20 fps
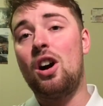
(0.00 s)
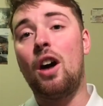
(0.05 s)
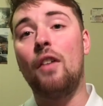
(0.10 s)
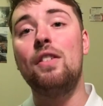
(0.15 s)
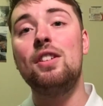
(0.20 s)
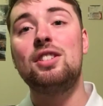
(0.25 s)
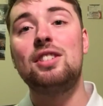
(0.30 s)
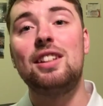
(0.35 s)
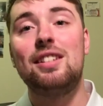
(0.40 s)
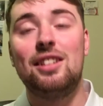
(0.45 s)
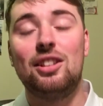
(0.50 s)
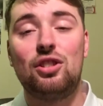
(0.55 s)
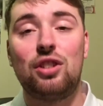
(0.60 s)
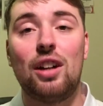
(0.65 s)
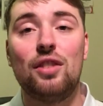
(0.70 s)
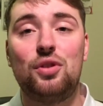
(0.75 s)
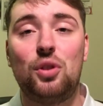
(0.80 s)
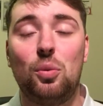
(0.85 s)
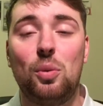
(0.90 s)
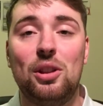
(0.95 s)
Obviously, the
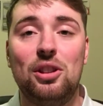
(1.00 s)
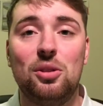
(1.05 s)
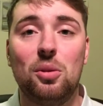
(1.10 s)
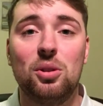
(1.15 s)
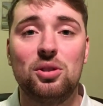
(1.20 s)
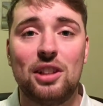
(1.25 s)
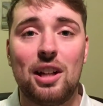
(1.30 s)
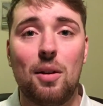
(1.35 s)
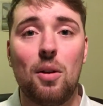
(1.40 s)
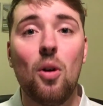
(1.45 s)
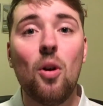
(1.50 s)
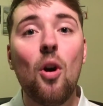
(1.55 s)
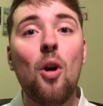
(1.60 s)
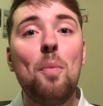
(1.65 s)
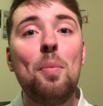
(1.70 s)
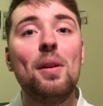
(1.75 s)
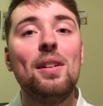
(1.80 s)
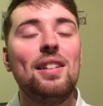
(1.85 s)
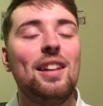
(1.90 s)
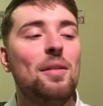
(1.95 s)
transfer window is now
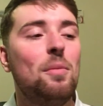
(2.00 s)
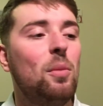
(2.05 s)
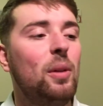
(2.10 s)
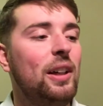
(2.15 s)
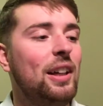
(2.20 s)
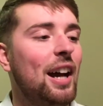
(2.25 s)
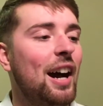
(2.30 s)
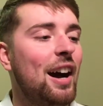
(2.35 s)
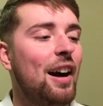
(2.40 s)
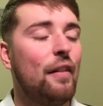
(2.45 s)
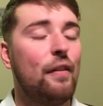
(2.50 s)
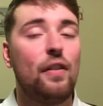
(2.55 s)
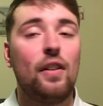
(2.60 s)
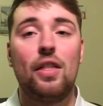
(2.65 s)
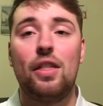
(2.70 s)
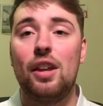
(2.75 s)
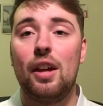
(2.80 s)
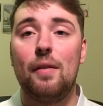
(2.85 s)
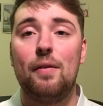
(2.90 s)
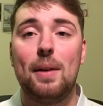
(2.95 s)
open, and we have
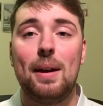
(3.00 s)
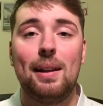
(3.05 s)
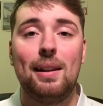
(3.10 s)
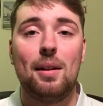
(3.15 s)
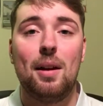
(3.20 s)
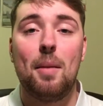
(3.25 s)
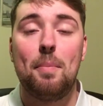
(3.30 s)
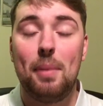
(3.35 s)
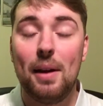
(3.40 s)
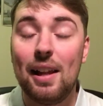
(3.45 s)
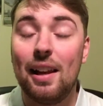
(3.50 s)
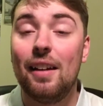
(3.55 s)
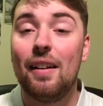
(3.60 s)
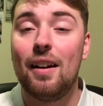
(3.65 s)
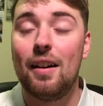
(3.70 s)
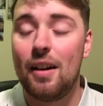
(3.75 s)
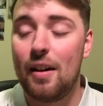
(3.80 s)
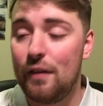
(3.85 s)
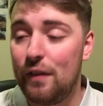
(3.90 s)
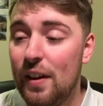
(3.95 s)
the avail avail
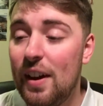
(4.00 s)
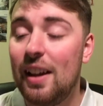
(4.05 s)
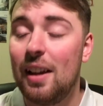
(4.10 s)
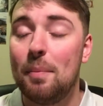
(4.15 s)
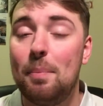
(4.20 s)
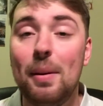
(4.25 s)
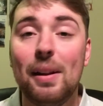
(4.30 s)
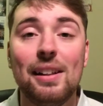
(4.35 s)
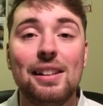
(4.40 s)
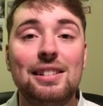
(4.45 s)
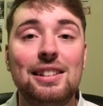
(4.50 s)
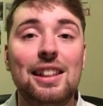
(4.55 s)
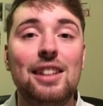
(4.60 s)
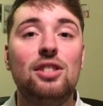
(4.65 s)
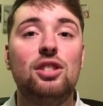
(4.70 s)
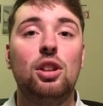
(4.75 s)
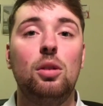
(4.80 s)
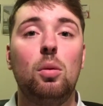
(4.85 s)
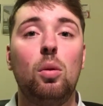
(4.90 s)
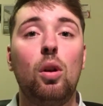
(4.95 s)
availability
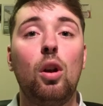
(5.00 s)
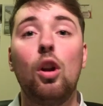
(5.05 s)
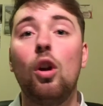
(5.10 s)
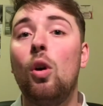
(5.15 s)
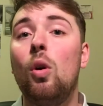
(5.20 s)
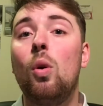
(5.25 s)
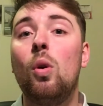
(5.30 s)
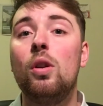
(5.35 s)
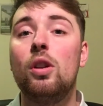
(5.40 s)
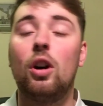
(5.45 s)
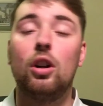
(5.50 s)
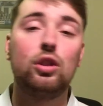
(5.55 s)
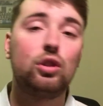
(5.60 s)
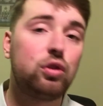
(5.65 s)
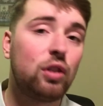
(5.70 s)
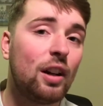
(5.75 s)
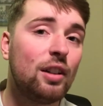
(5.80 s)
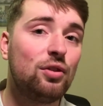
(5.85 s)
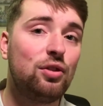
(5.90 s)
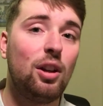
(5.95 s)
to loan or
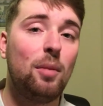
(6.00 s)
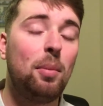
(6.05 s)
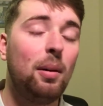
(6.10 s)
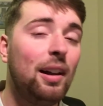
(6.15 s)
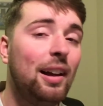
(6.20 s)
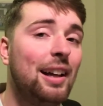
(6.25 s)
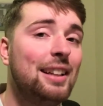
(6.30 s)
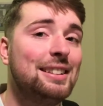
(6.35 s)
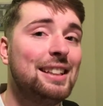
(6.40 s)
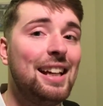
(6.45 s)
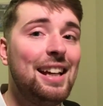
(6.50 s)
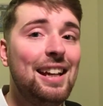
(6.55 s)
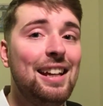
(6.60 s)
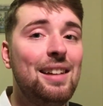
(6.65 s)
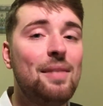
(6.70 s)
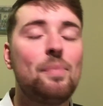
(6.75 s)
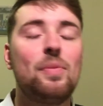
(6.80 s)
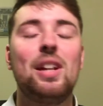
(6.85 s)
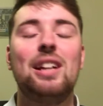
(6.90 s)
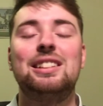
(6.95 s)
transfer players
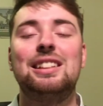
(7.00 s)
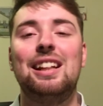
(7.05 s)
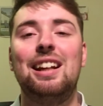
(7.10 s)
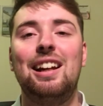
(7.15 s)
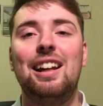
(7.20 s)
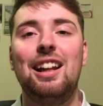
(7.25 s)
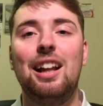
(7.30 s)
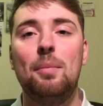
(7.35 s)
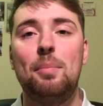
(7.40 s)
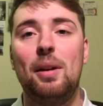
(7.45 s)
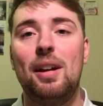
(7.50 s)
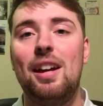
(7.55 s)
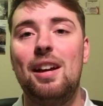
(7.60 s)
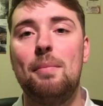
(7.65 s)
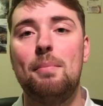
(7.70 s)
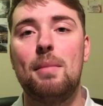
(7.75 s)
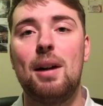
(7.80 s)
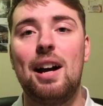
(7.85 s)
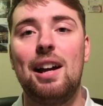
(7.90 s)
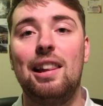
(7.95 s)
in. I said a little bit
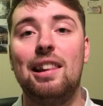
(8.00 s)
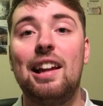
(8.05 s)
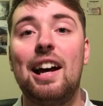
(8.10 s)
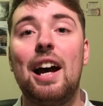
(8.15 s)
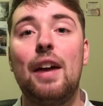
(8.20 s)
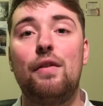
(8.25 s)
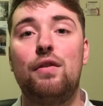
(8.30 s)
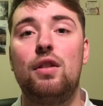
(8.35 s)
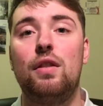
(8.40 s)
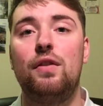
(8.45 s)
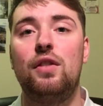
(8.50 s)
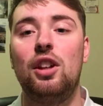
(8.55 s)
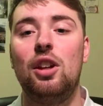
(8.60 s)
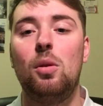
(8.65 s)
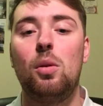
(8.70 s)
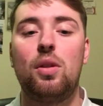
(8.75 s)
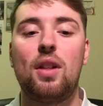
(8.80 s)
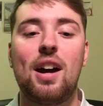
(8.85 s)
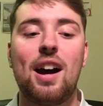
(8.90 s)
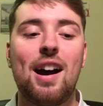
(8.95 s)
in my live
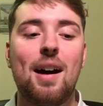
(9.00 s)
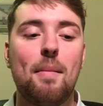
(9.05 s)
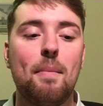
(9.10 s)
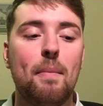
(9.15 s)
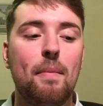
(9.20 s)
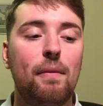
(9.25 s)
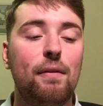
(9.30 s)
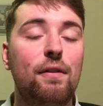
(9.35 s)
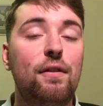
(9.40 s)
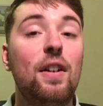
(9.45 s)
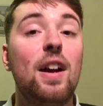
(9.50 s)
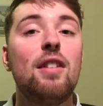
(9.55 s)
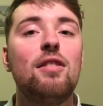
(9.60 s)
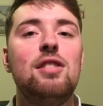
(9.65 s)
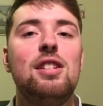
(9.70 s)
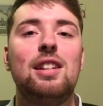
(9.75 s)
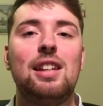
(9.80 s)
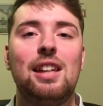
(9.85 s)
review that I'm very